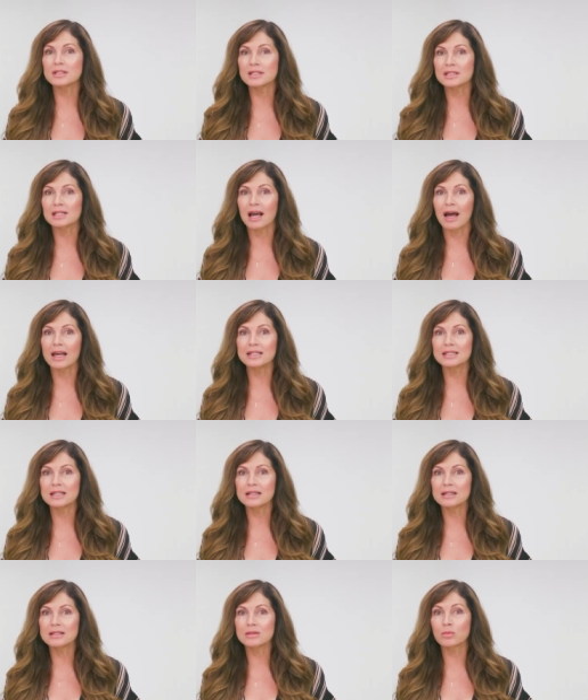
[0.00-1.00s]

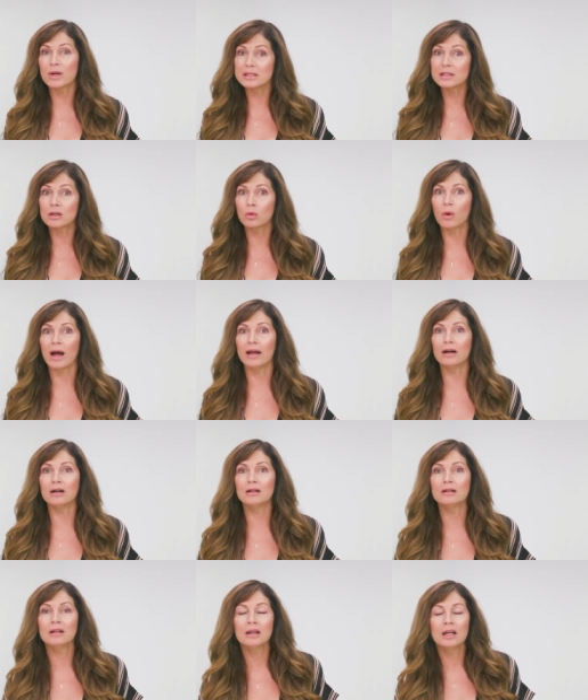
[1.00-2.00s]
disguises once in a while,